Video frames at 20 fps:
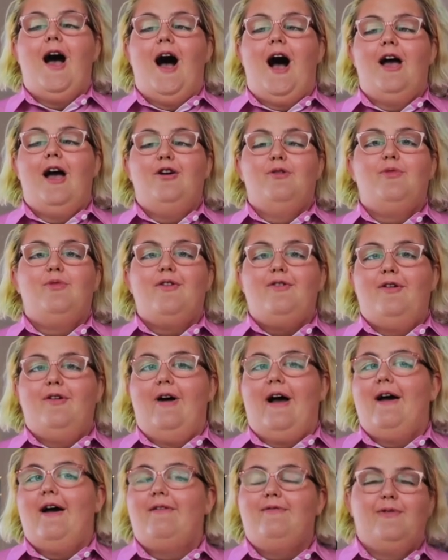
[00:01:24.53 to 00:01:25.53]
I almost
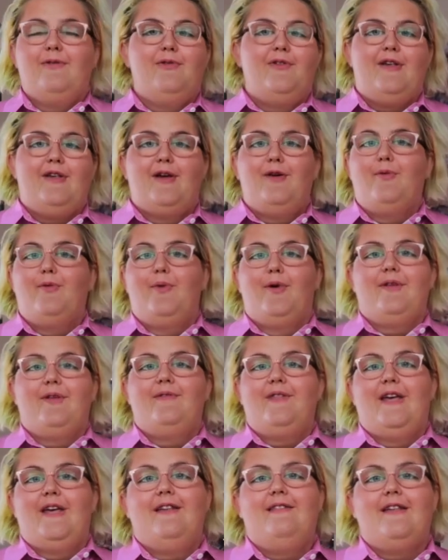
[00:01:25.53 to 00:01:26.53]
got every single one
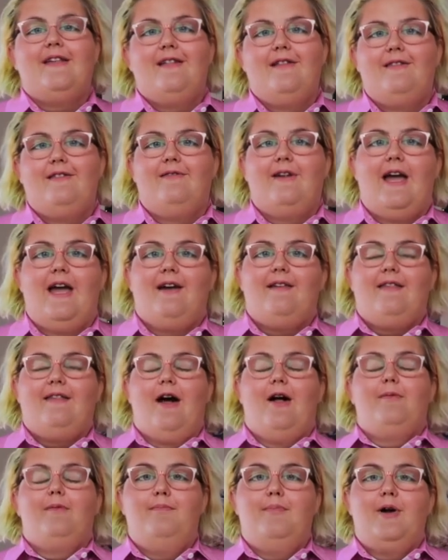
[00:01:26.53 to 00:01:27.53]
of these in a
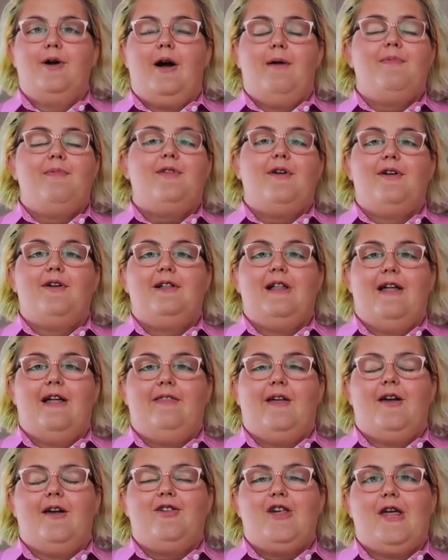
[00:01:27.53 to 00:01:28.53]
3XL, but I'm so glad
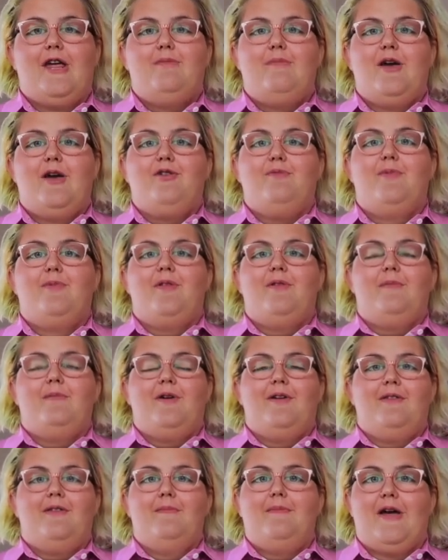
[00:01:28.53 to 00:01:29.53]
that I checked the measurements
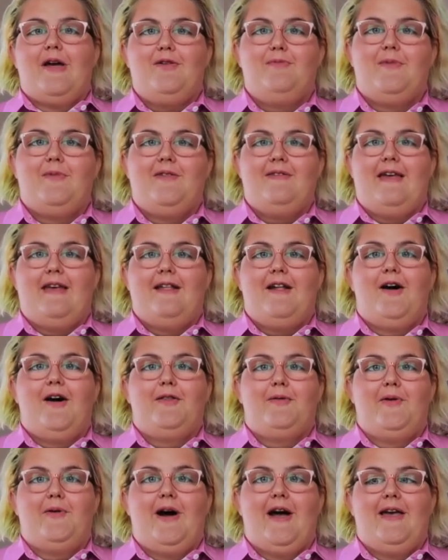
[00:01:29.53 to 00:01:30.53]
because the measurements said
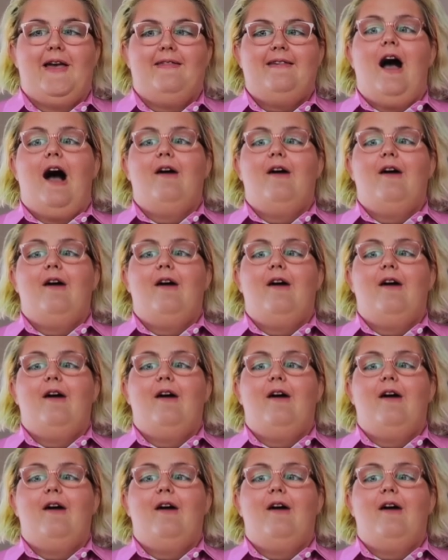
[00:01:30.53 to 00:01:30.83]
otherwise.